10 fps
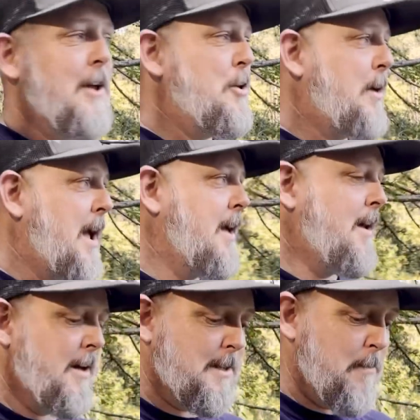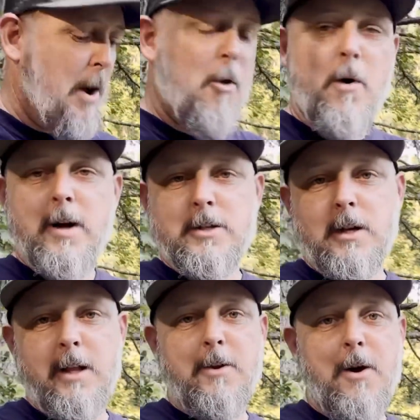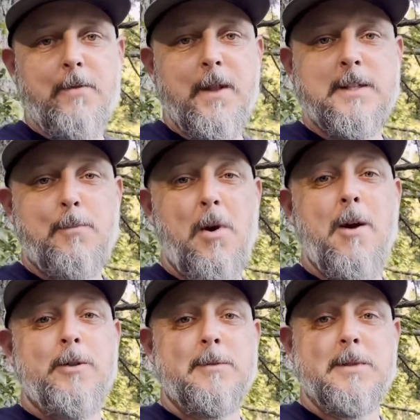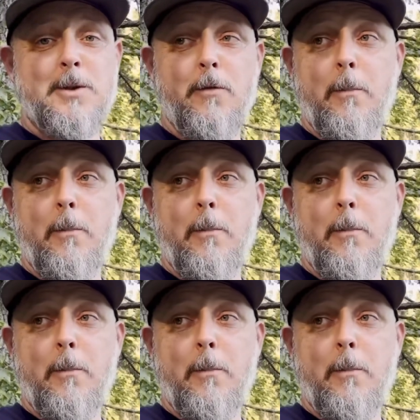you can power wash it, clean it off, and then spray it with some silver